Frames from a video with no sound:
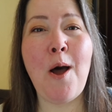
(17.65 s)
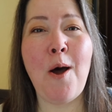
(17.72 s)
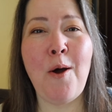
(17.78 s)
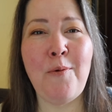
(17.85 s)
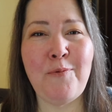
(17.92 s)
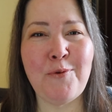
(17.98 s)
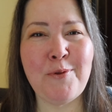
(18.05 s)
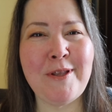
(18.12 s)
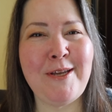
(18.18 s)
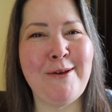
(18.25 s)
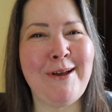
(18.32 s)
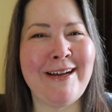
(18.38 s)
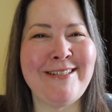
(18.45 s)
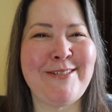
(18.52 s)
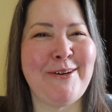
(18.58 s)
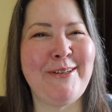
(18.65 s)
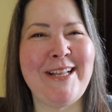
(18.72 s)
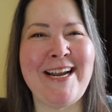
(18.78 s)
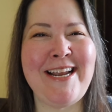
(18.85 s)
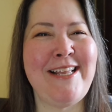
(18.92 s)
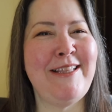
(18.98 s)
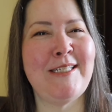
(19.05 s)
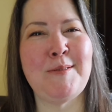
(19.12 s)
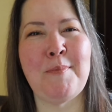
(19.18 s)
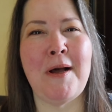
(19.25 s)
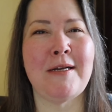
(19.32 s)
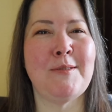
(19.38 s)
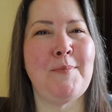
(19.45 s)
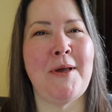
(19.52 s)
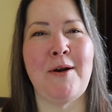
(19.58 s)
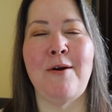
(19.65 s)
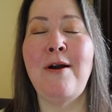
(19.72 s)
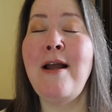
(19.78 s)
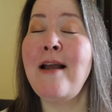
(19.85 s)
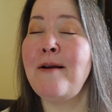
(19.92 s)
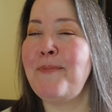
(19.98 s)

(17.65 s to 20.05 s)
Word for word: hopeful that you guys are liking this box better,